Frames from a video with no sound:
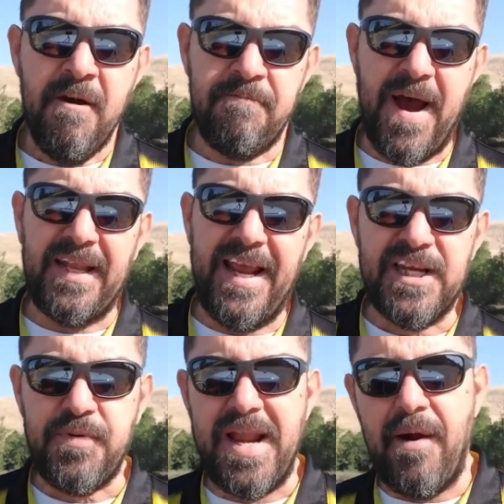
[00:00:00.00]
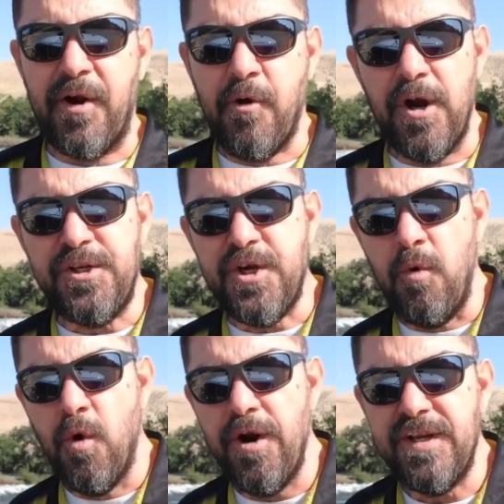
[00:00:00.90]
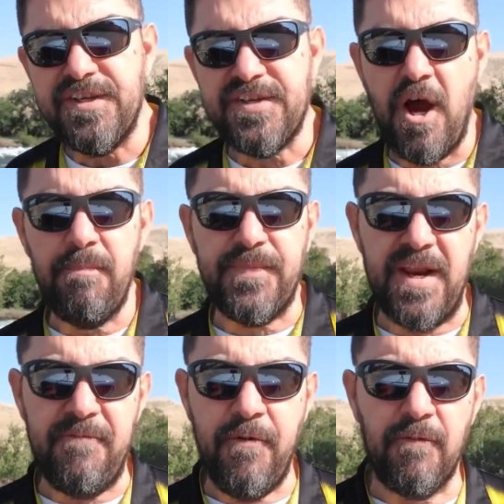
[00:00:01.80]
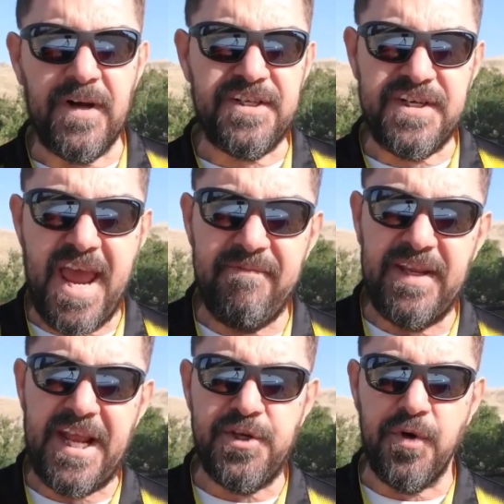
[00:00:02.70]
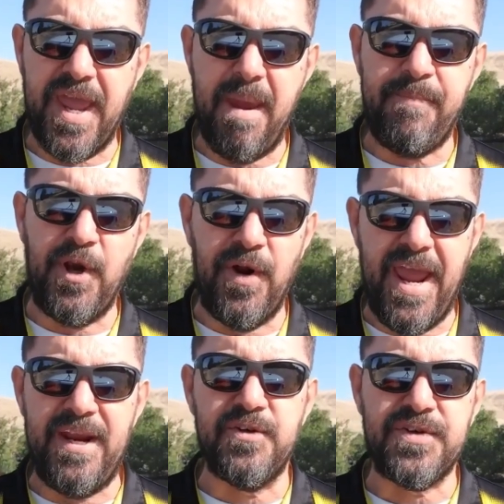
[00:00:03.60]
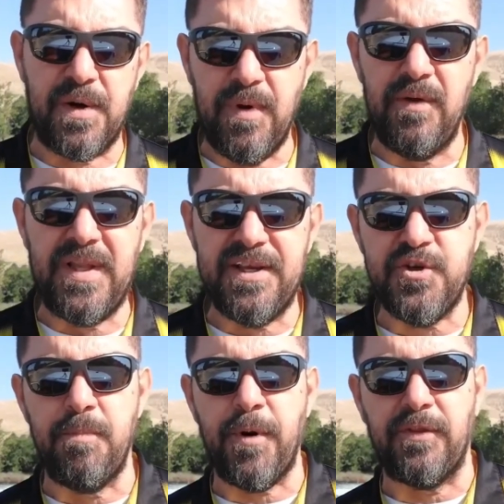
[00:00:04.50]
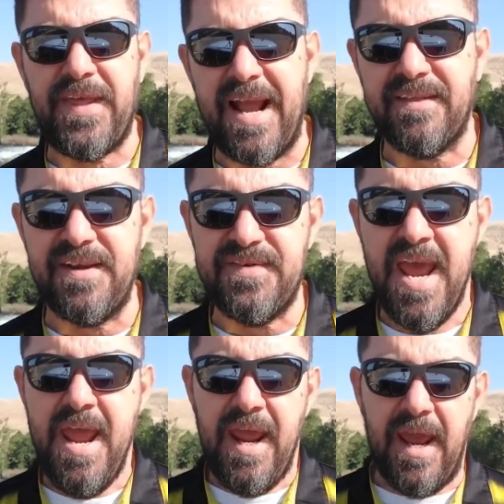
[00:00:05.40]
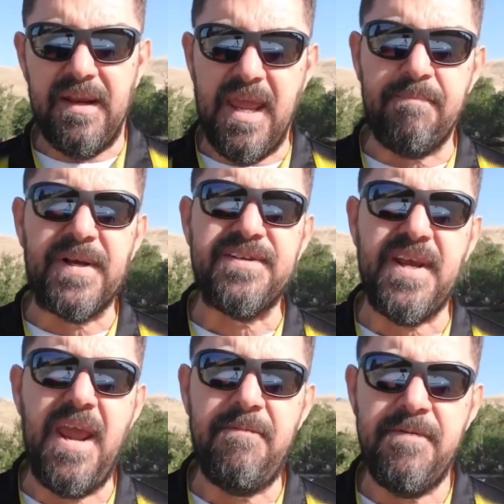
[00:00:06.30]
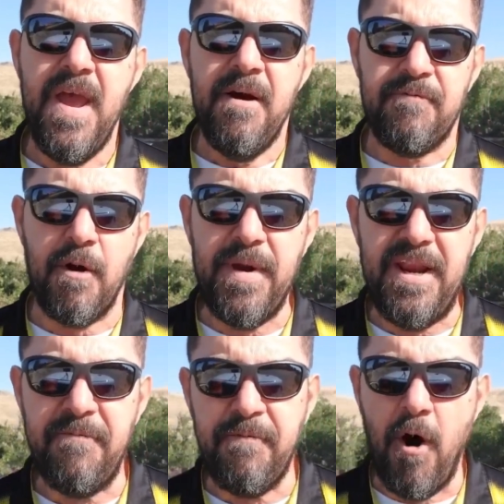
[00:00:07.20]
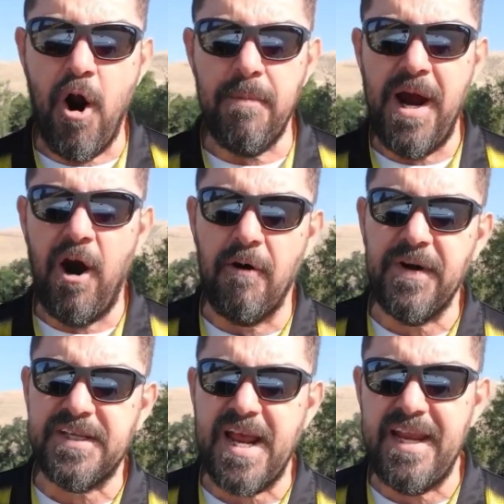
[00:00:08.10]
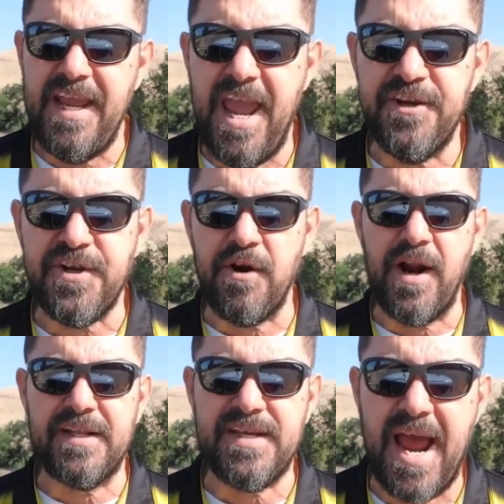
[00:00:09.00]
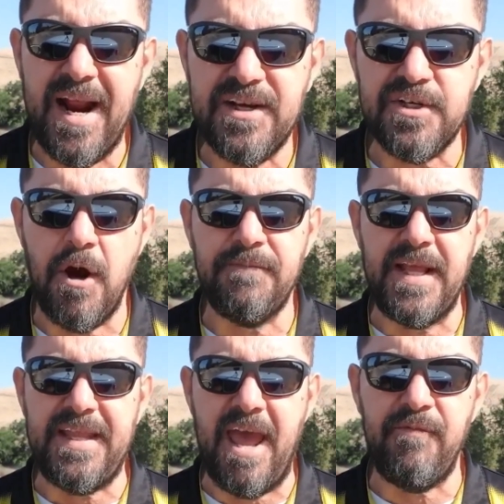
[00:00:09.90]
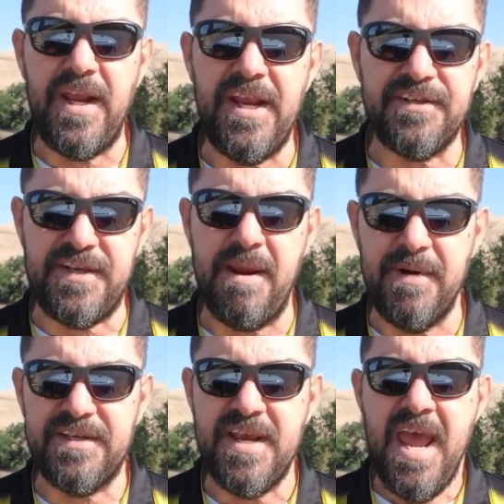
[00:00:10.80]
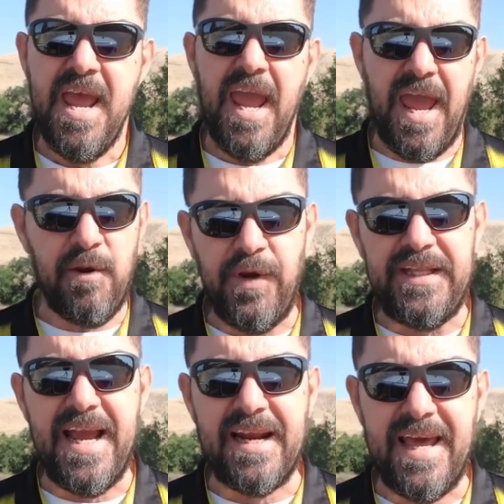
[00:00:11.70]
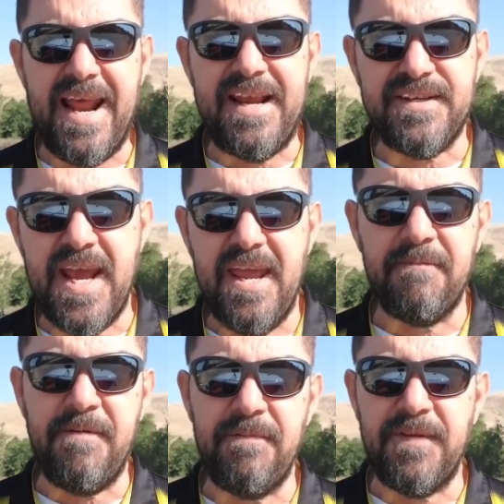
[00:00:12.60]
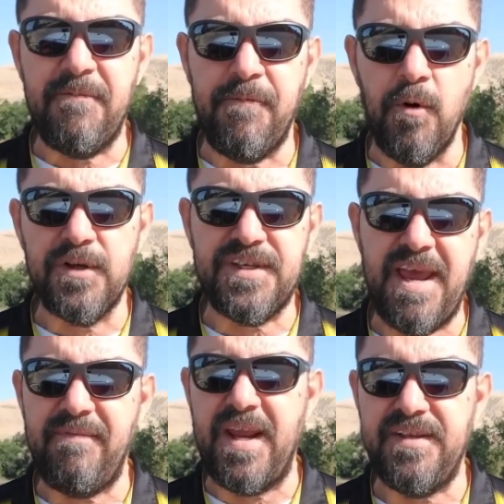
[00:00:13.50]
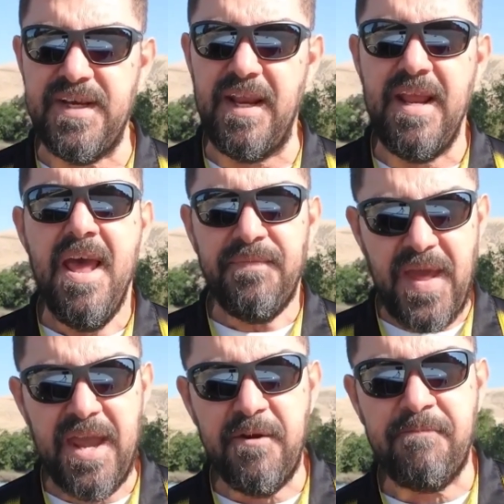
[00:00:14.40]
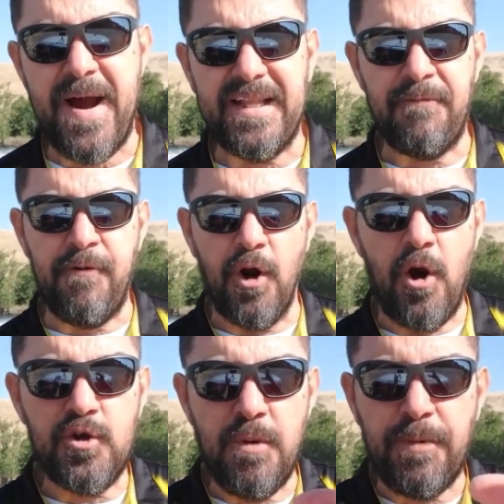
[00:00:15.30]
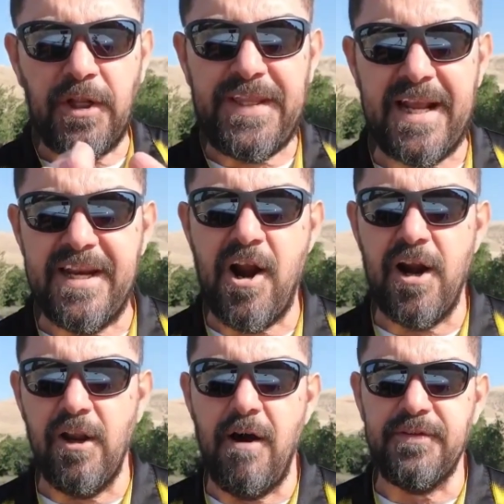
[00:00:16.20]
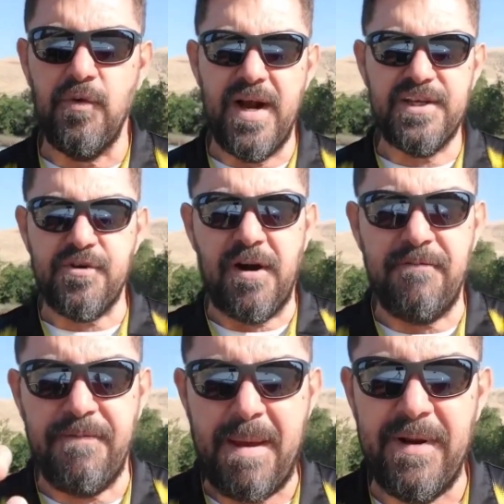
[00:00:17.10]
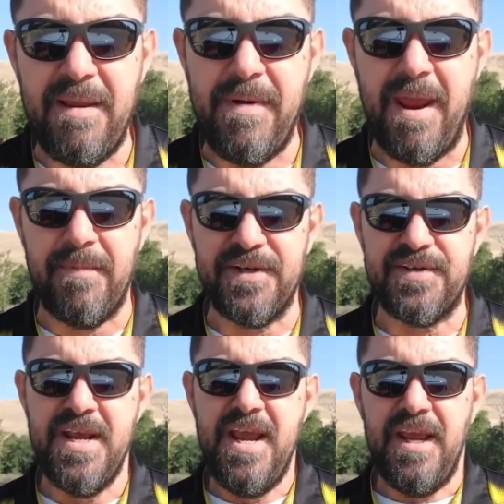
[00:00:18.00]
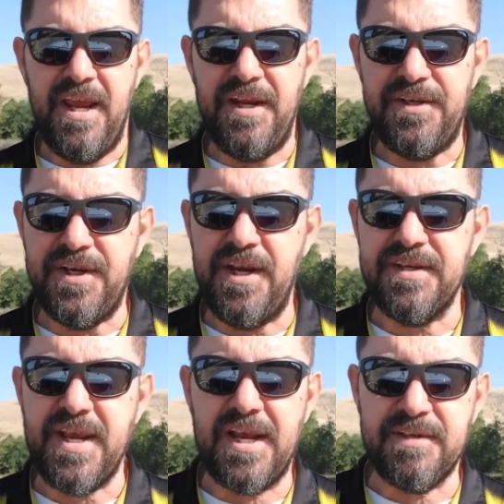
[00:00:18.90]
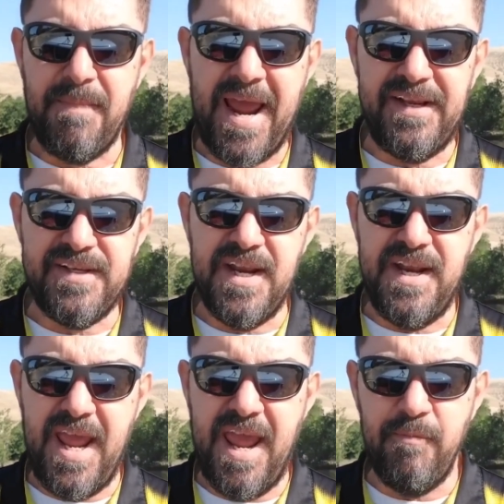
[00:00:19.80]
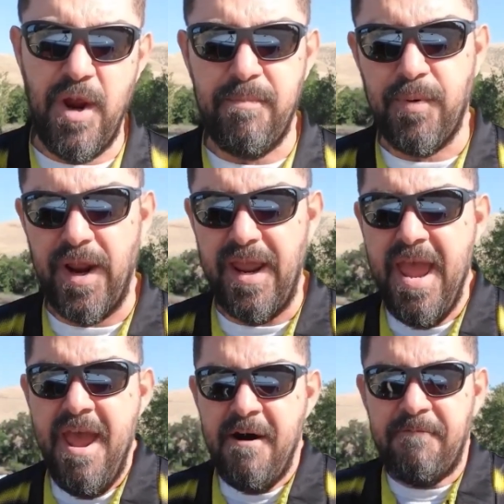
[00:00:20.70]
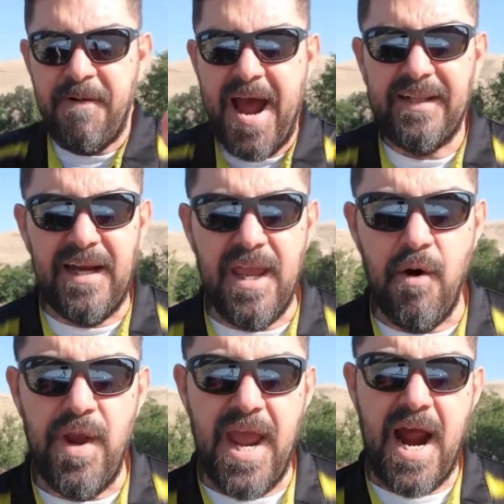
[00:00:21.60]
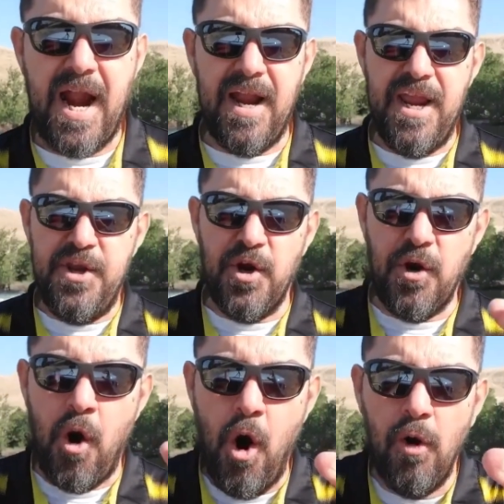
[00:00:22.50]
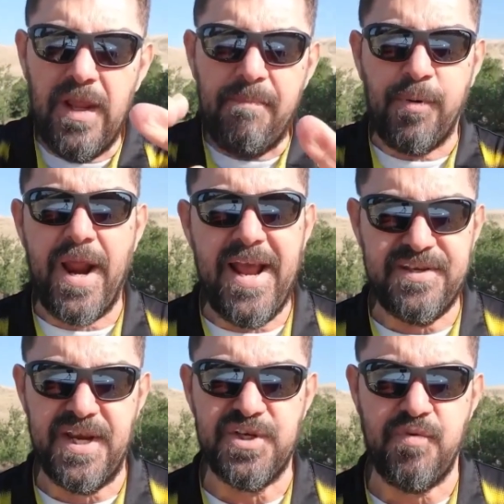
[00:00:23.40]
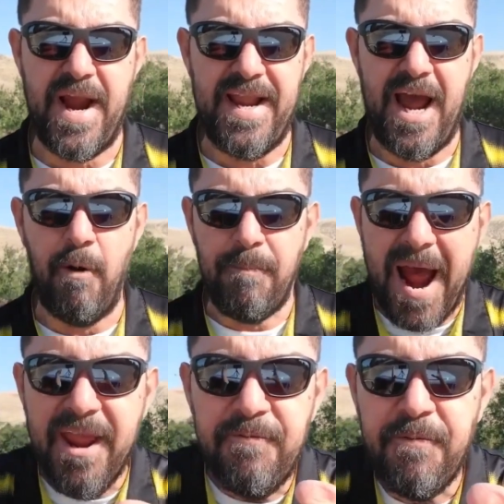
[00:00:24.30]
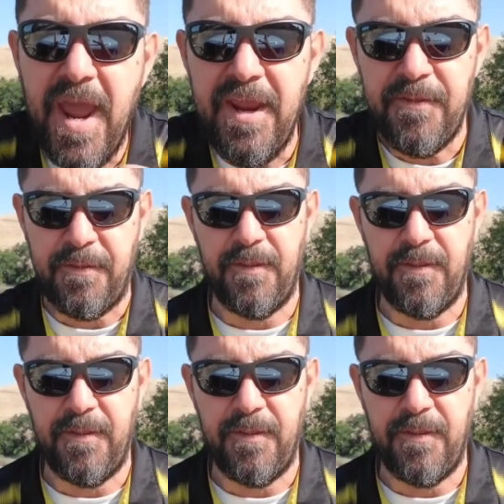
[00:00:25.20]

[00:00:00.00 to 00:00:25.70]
Father, I ask right now, according to your word in Psalm 34, verse 7, that you camp your angels around us to protect us and keep us safe from any form of retaliation or attacks of the devil and his demons. And we declare Isaiah 54, 17. Thank you, Father, for also protecting our loved ones, our family members. In Jesus' mighty name we pray. Father, here we are in your holy presence right now by faith.